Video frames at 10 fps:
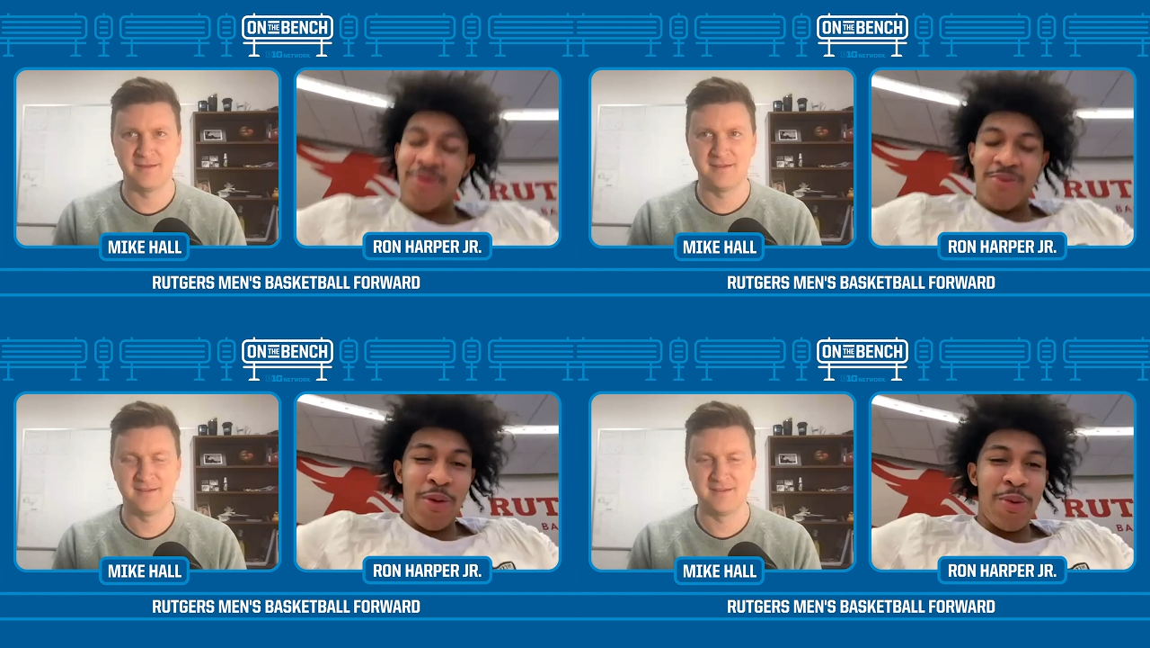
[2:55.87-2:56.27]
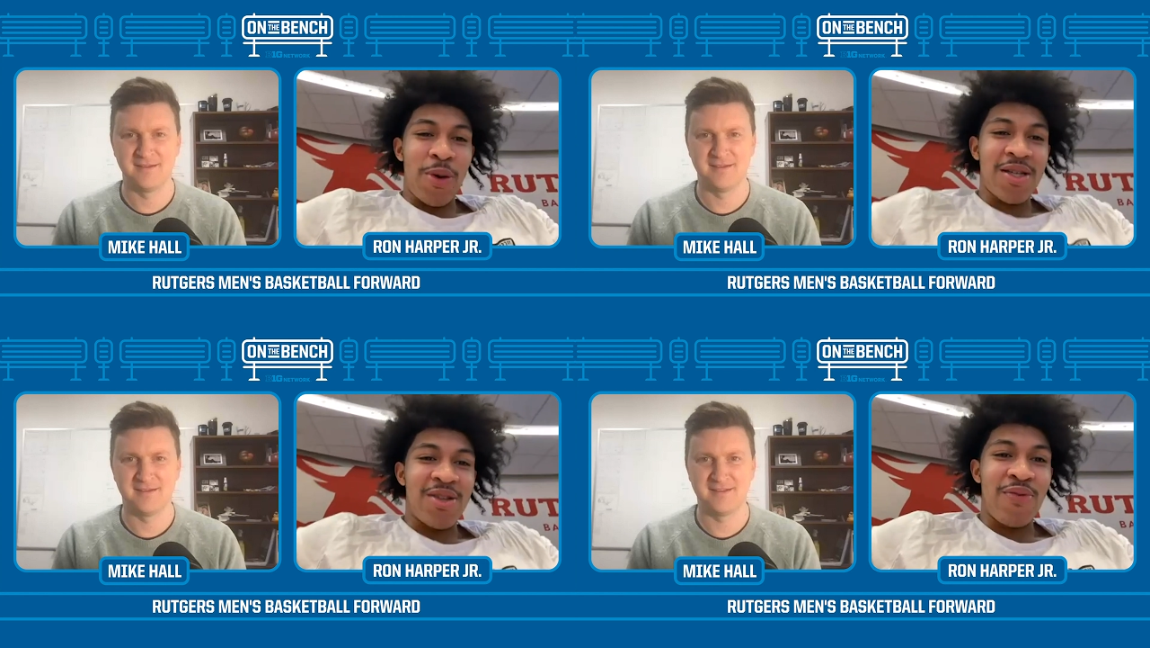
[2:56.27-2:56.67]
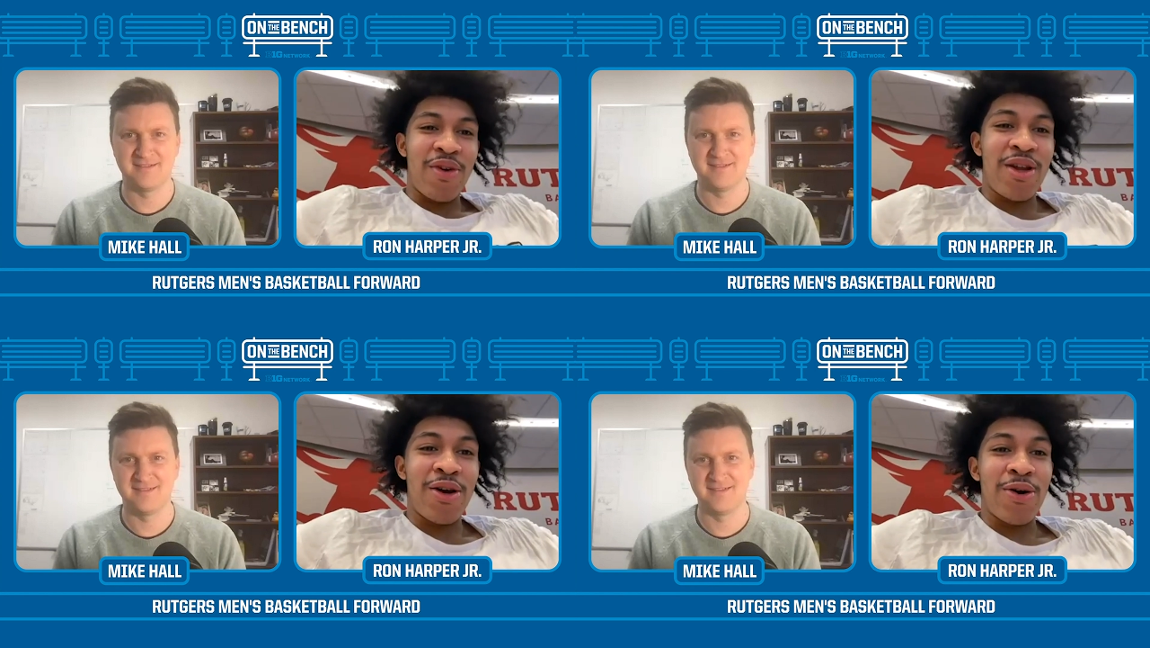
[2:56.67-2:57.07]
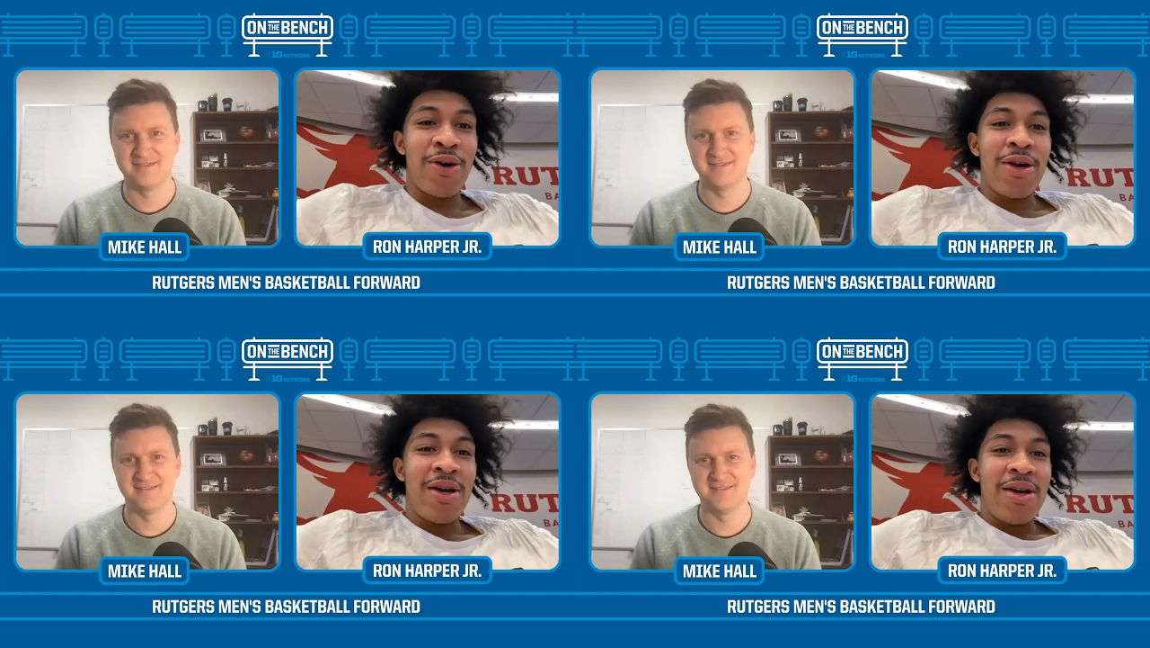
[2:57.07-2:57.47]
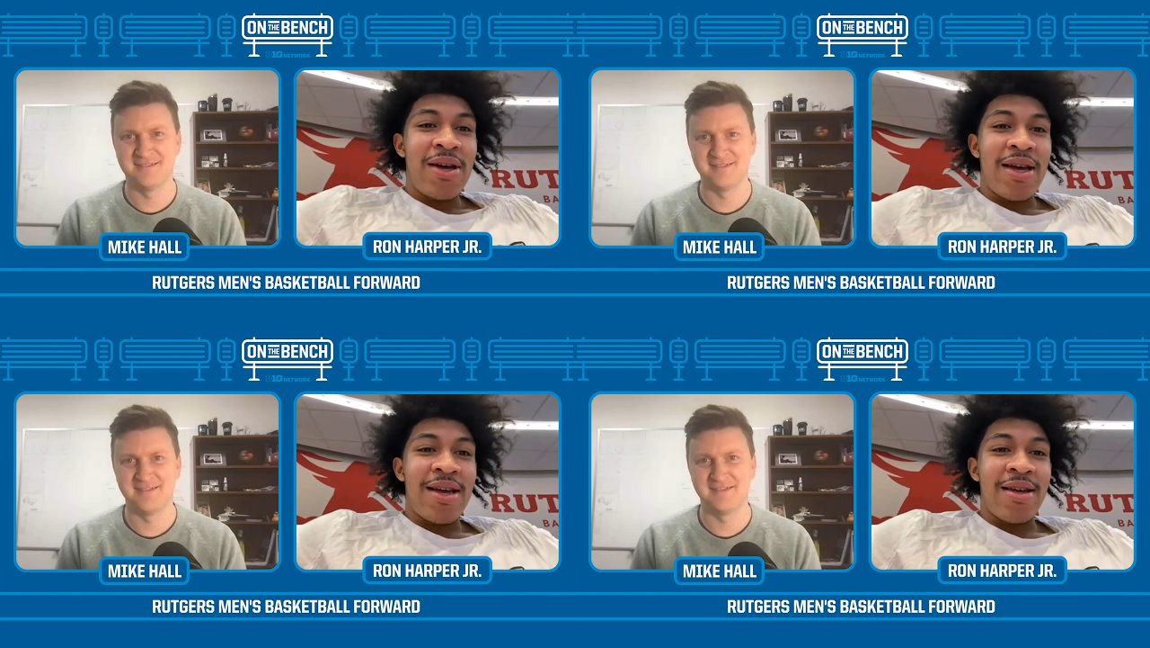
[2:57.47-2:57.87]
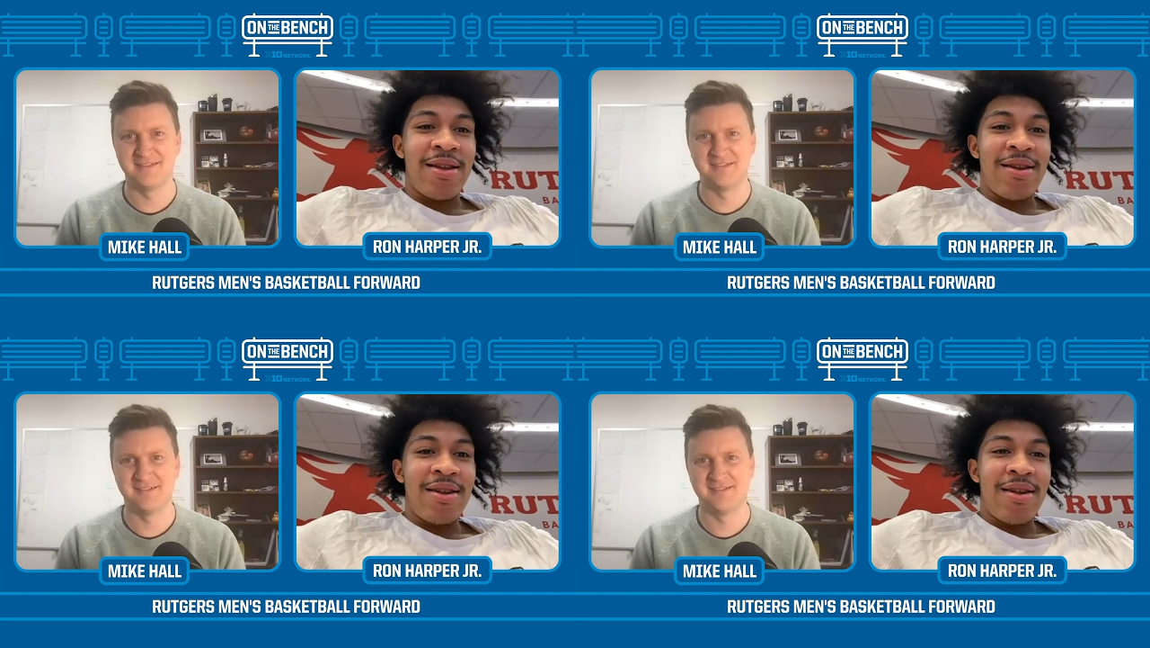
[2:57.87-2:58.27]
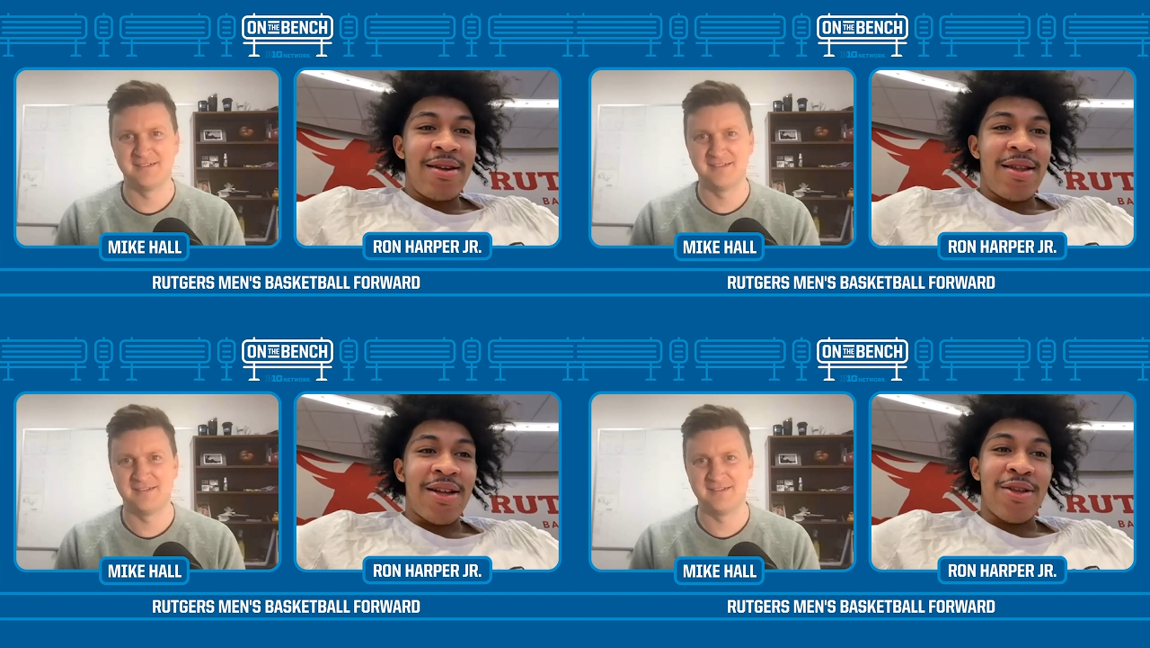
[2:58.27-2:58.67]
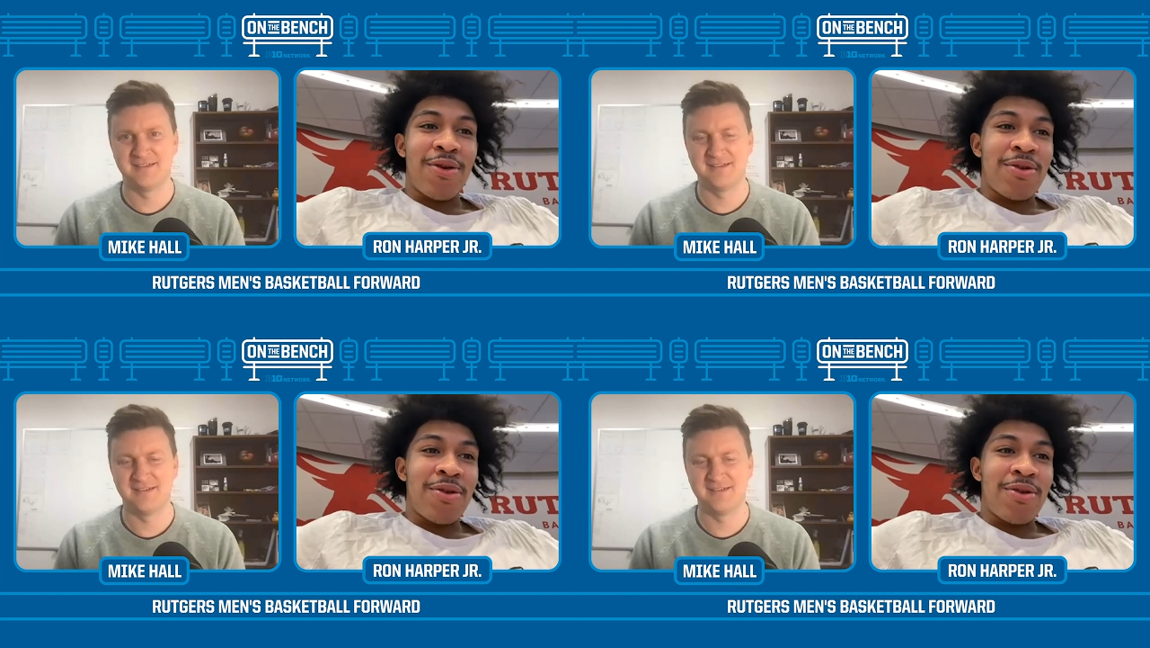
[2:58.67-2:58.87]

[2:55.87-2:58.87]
Speaker 1: I remember watching the video, and like